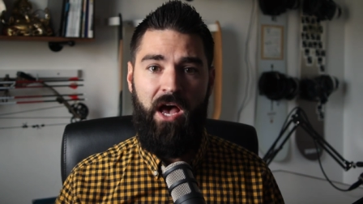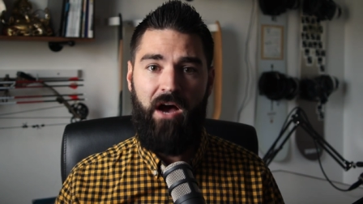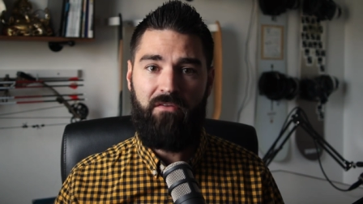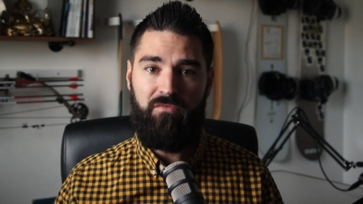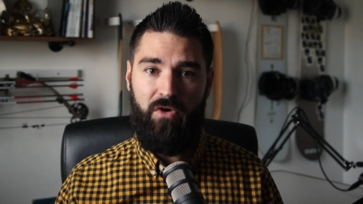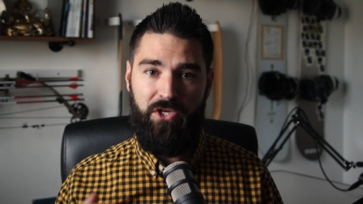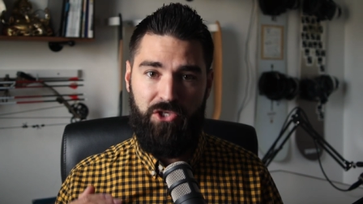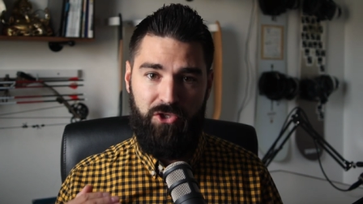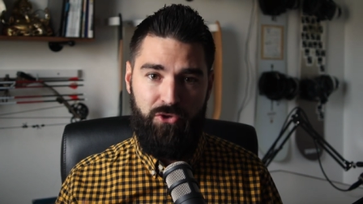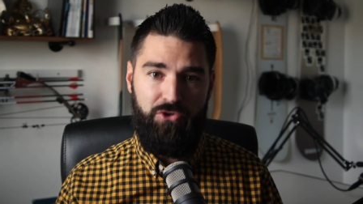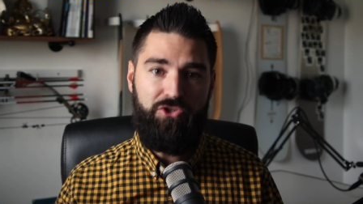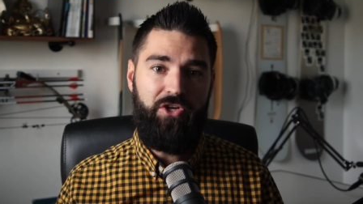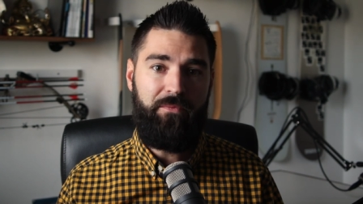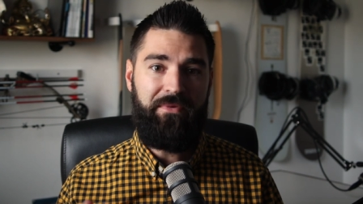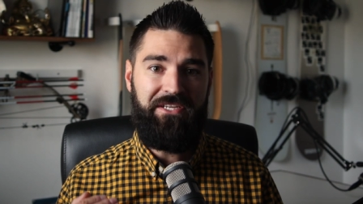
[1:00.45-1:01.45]
of what
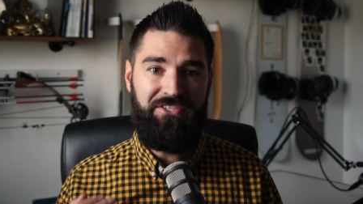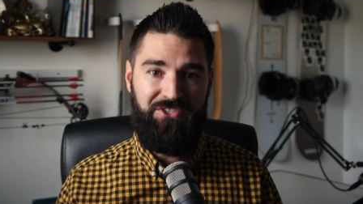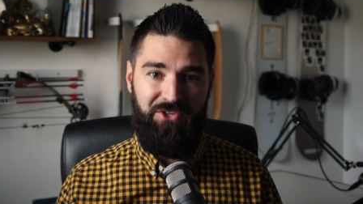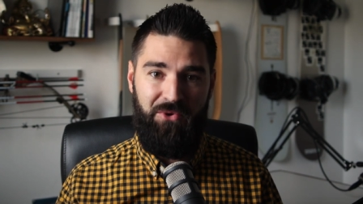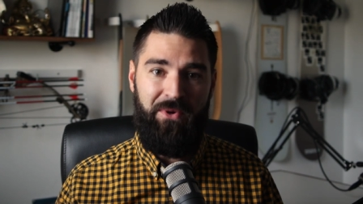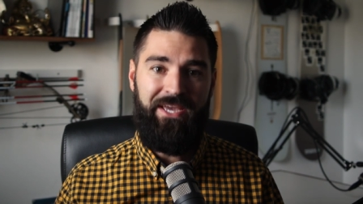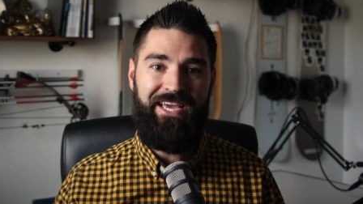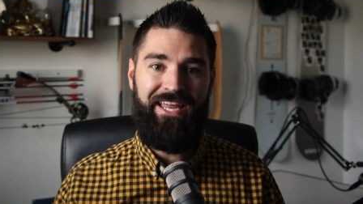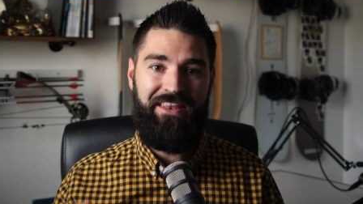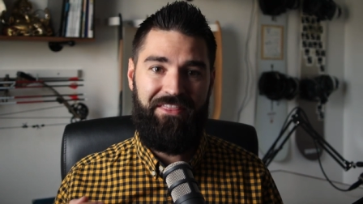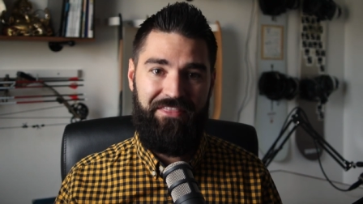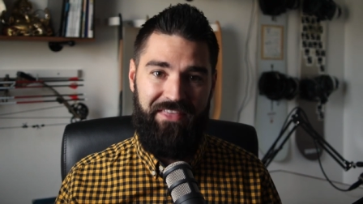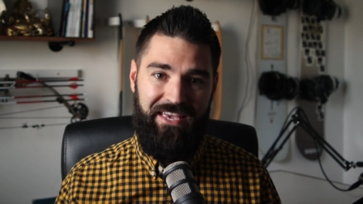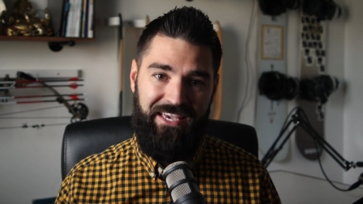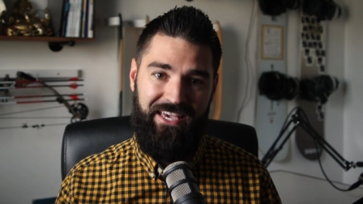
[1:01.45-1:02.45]
you should be doing and
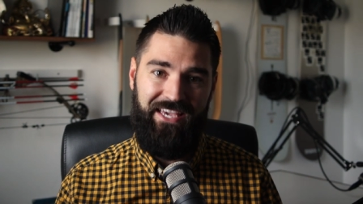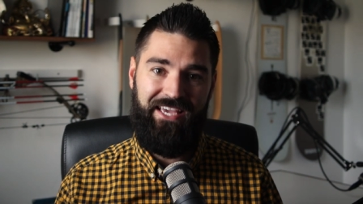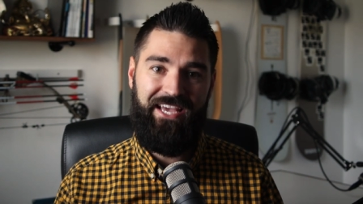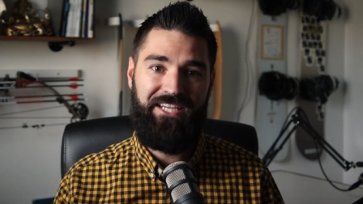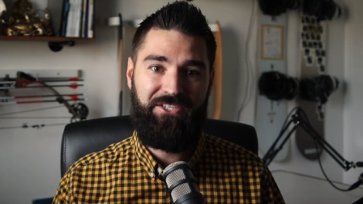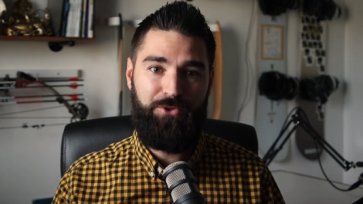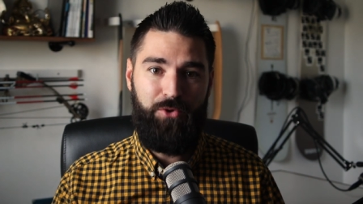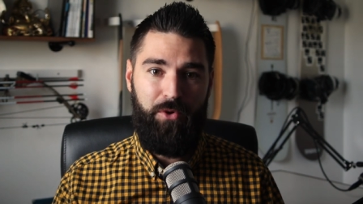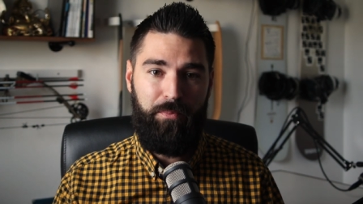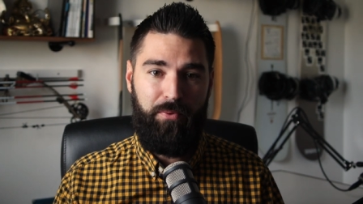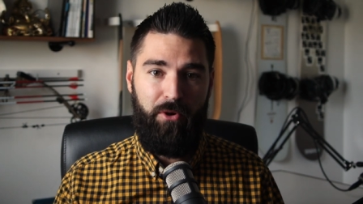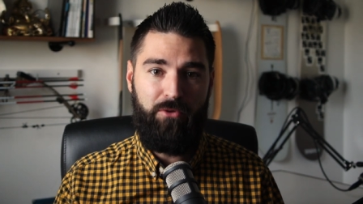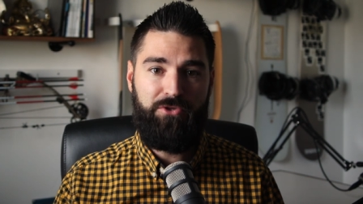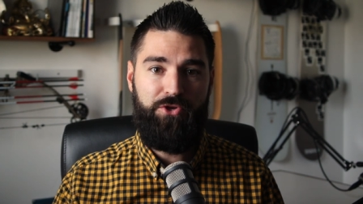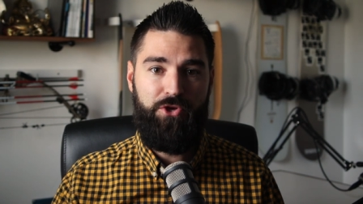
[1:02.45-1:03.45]
thinking as you
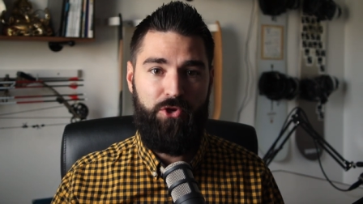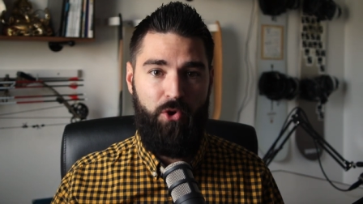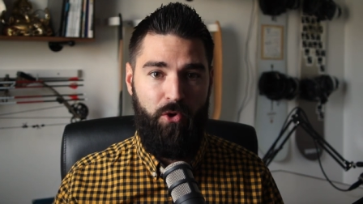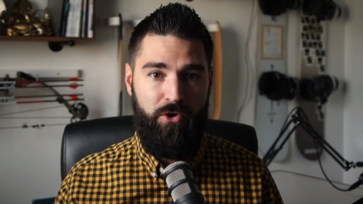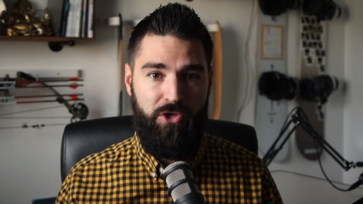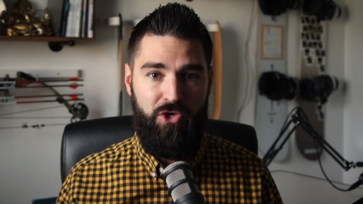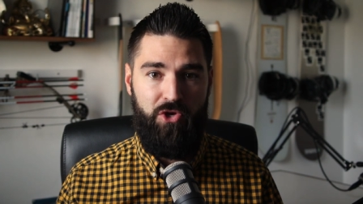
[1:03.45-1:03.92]
approach your